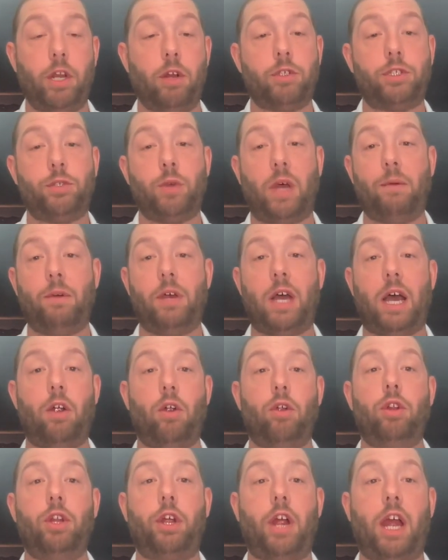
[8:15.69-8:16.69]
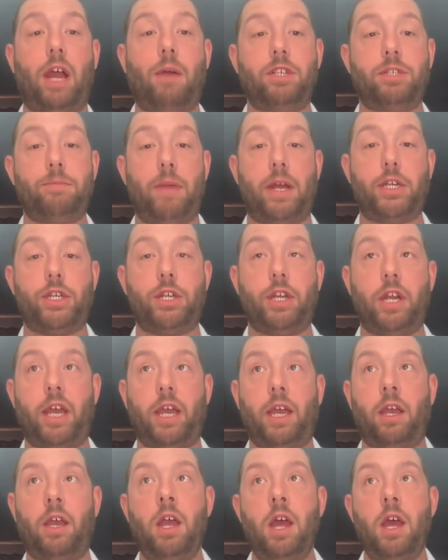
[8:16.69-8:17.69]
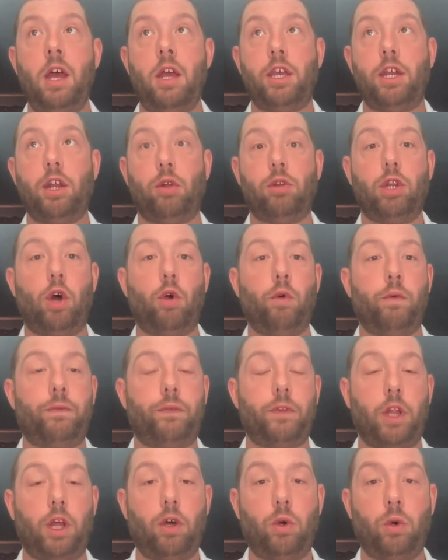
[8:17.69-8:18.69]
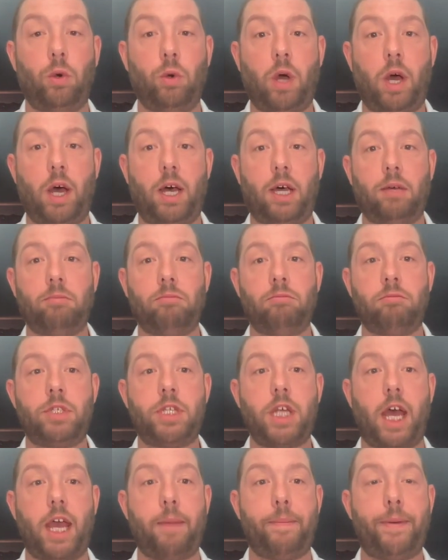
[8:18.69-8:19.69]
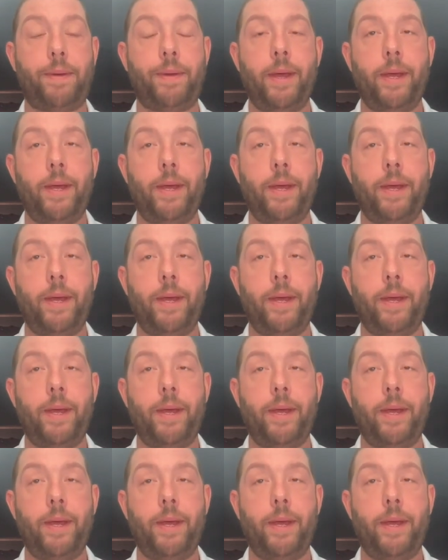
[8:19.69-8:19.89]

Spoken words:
So earlier I was mentioning, low flow type